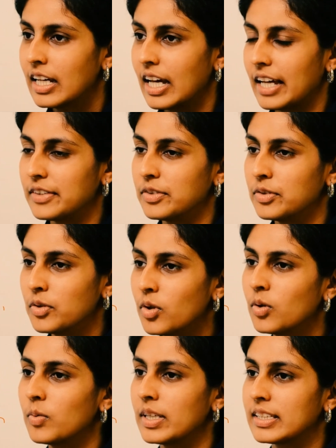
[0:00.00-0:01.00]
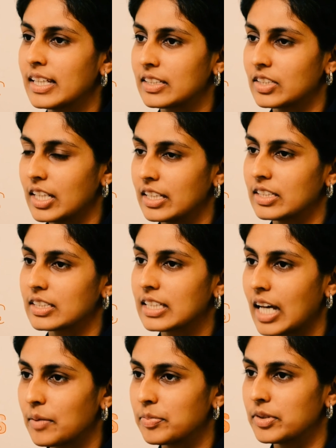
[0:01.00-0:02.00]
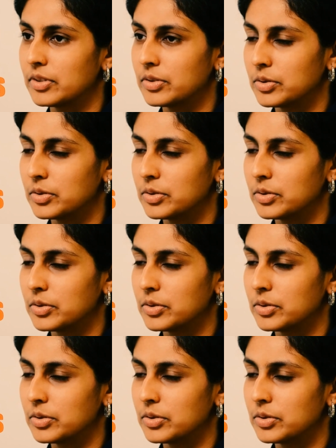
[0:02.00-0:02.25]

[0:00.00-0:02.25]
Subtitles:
And to know when that change has happened,